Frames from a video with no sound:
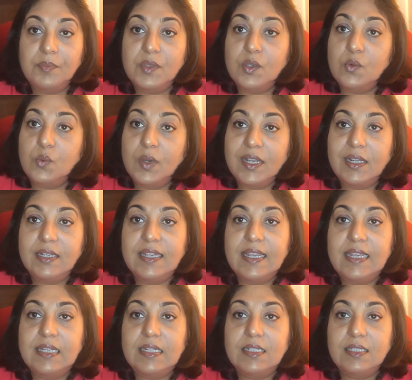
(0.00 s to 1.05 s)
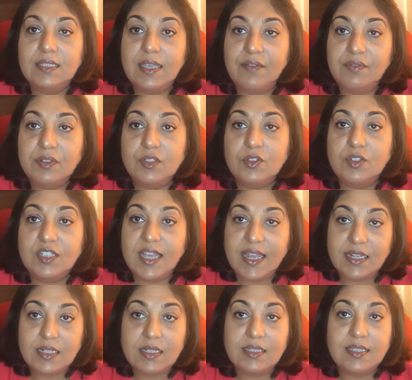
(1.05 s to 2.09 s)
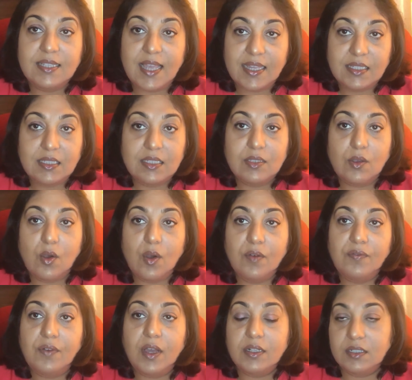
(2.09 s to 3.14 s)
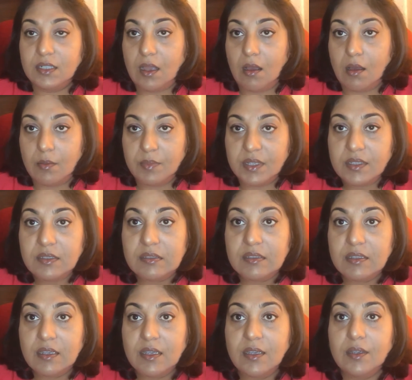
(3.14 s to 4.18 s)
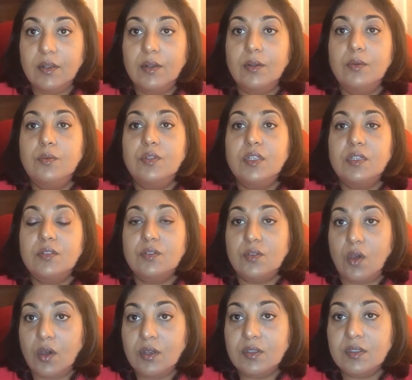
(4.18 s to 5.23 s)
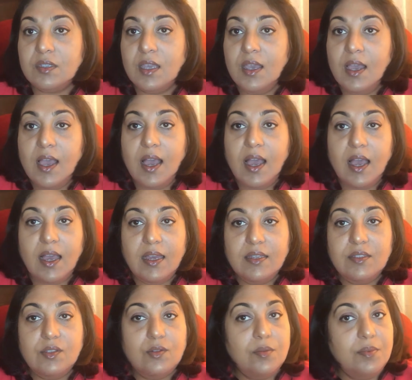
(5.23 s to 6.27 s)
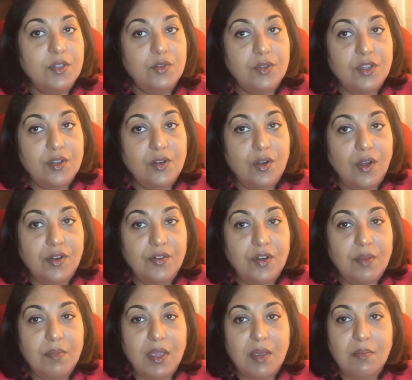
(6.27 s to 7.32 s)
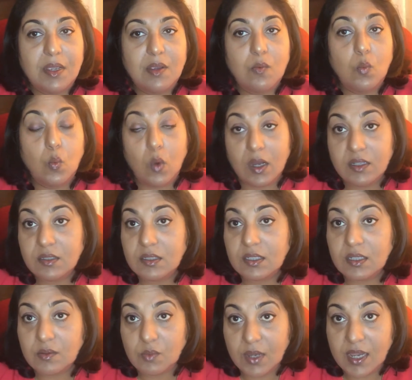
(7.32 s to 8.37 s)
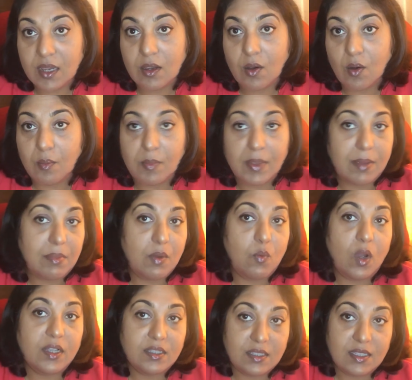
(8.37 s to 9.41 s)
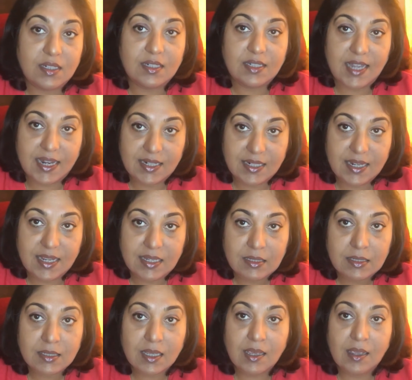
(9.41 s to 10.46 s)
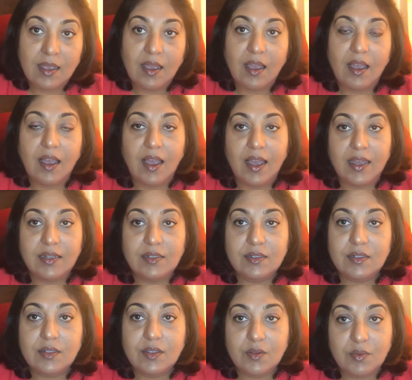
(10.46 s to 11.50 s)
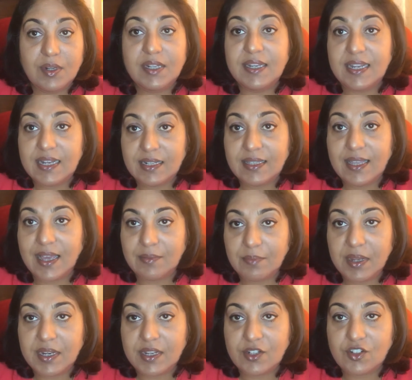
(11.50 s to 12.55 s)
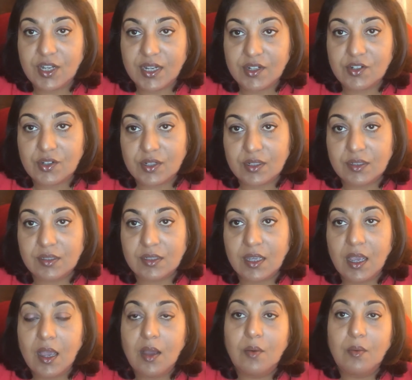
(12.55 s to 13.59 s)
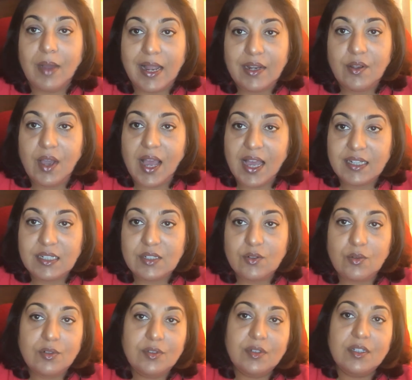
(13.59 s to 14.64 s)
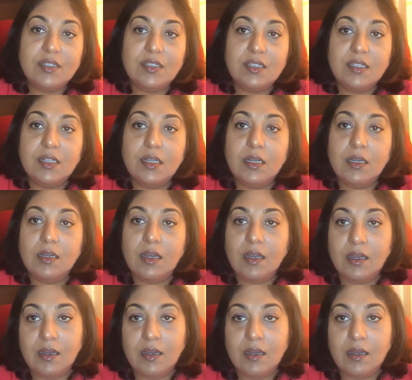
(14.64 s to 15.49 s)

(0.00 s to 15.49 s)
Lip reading: You will need 7 to 10 sets of undergarments, including socks, as you'll be doing your laundry maybe once a week or maybe once in 10 days, and you will need that many changes. While you're at it, also consider